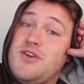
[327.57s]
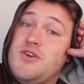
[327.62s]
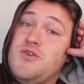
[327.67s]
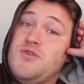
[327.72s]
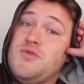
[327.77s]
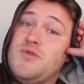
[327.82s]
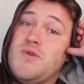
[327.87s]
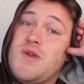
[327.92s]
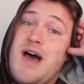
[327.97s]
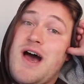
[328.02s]
You
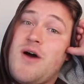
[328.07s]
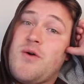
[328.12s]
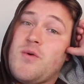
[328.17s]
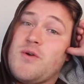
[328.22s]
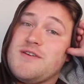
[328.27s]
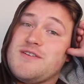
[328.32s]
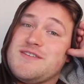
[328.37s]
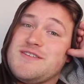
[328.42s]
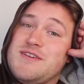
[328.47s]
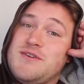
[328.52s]
do not
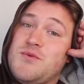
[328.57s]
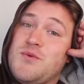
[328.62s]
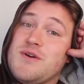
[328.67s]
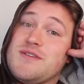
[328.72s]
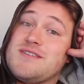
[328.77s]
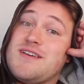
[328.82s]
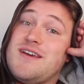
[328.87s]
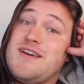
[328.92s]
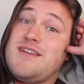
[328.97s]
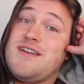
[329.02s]
want to see
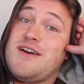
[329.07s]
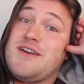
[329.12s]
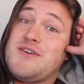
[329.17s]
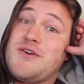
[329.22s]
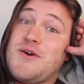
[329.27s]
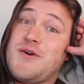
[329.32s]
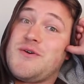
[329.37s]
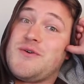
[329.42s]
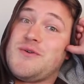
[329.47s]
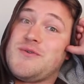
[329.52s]
what's in a
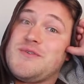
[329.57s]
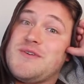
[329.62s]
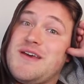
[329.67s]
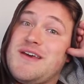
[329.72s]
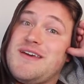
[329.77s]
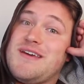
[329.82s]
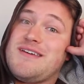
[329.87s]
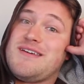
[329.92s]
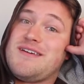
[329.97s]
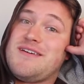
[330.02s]
turtle
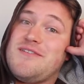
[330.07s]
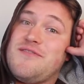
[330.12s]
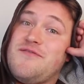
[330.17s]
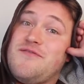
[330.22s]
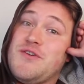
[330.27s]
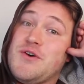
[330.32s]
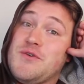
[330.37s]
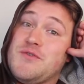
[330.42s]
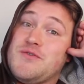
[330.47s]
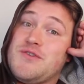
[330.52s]
tank
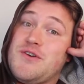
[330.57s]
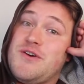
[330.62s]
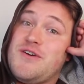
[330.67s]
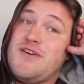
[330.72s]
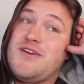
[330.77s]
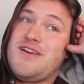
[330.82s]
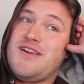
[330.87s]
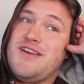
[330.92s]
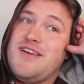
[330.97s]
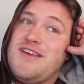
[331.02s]
filter.